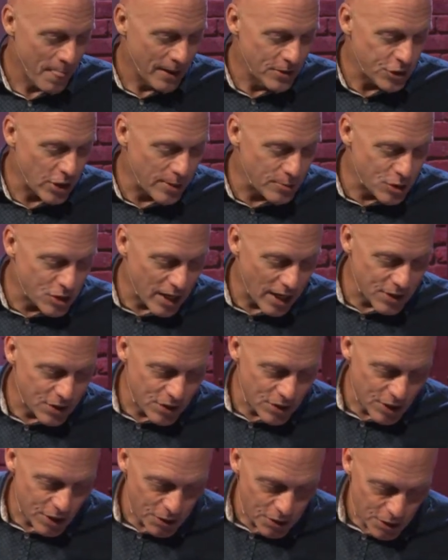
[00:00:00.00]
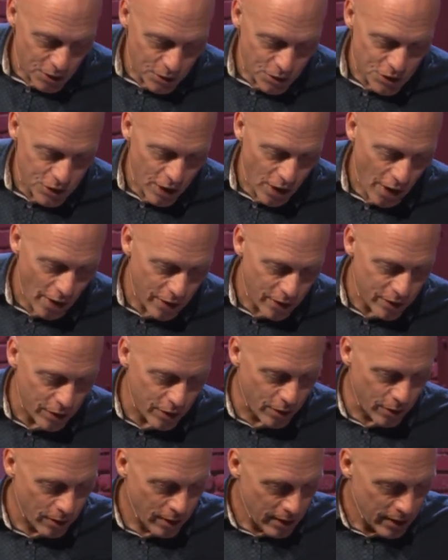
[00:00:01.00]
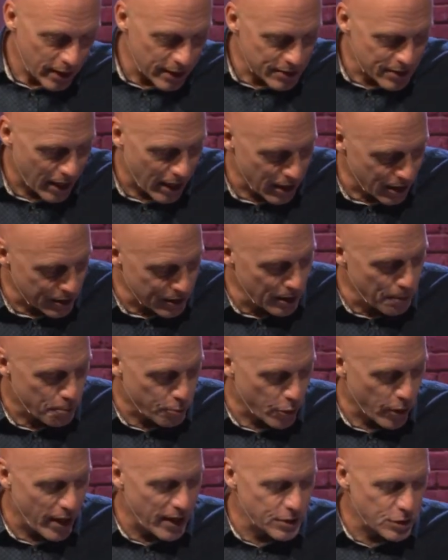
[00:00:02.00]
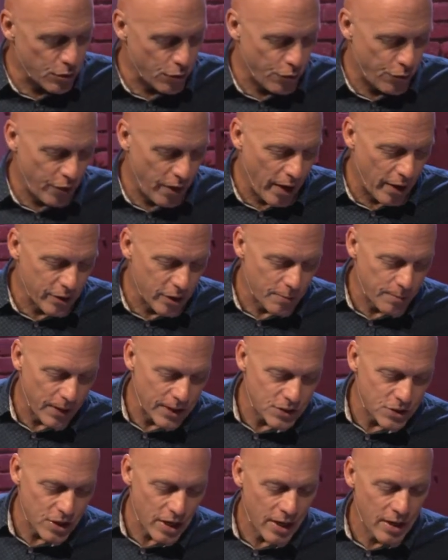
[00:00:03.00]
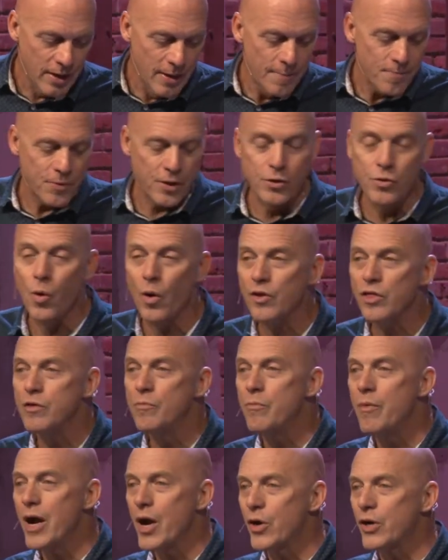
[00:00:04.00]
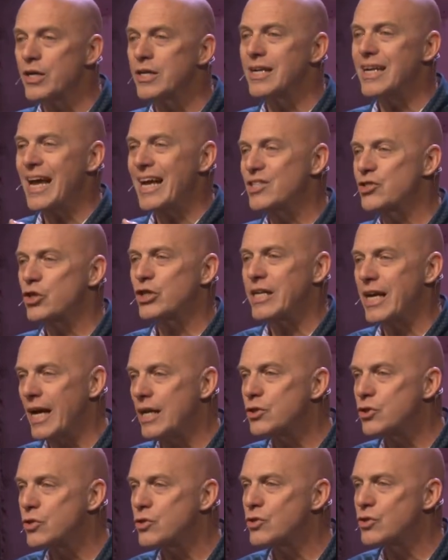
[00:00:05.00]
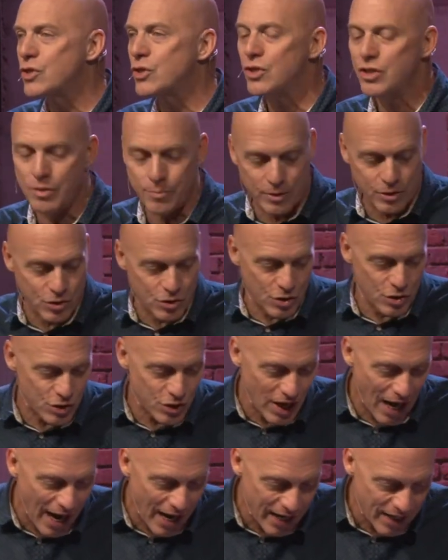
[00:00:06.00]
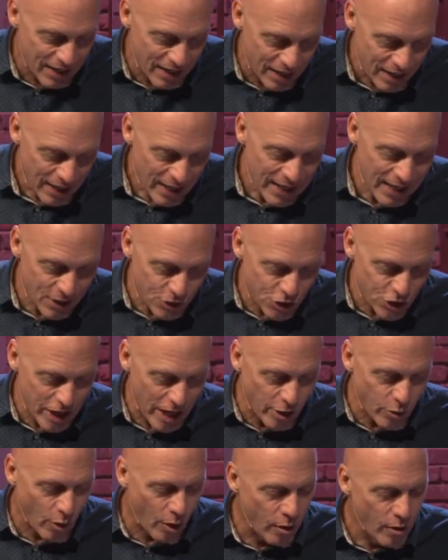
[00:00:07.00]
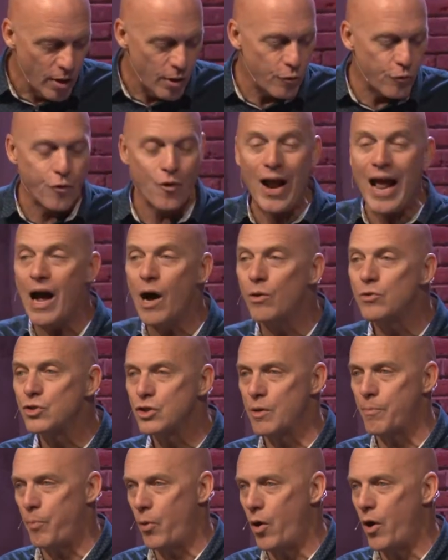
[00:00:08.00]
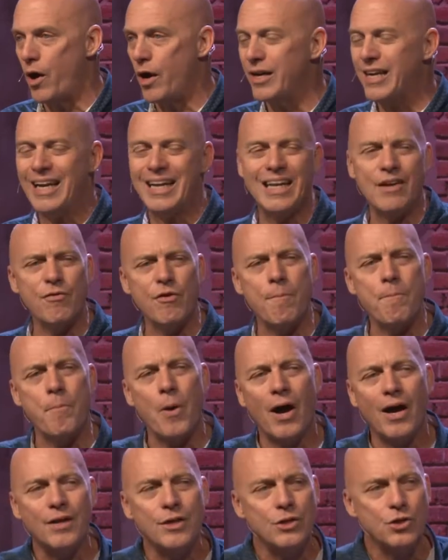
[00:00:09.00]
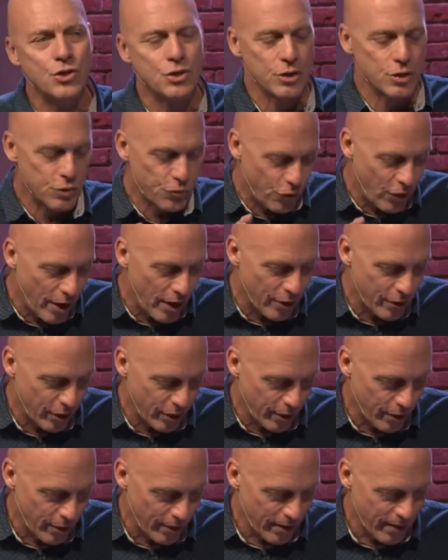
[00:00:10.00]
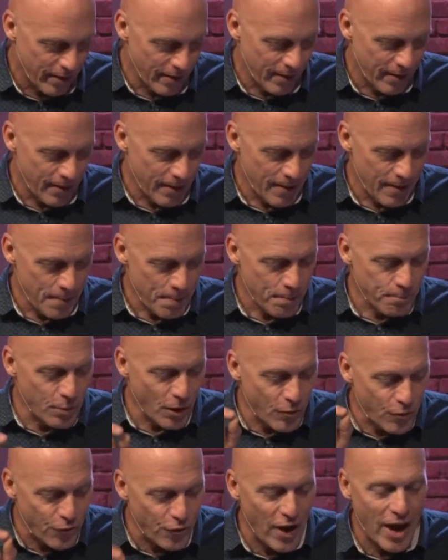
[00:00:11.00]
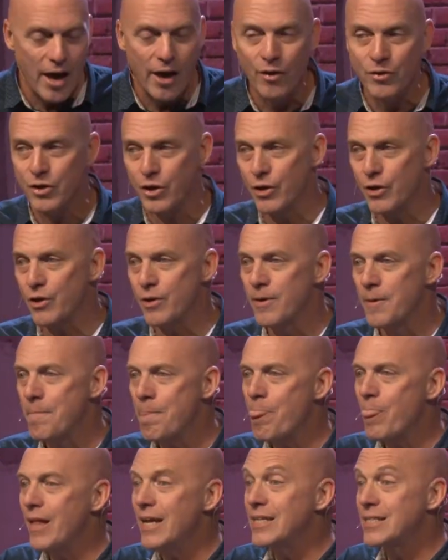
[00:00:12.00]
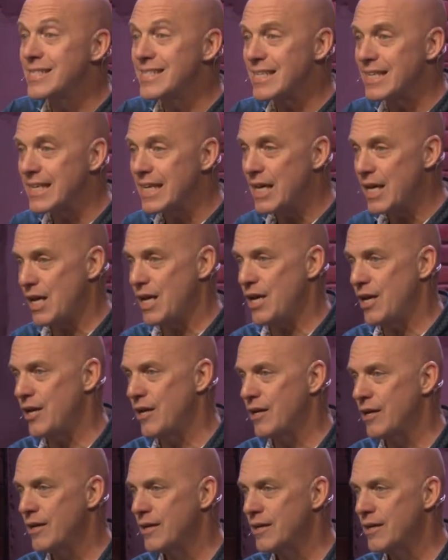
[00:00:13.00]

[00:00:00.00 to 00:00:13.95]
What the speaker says: James Dyson concludes the article entitled In Praise of Failure by saying, the North American education system and society in general frowns upon and even punishes failure, but failure is the key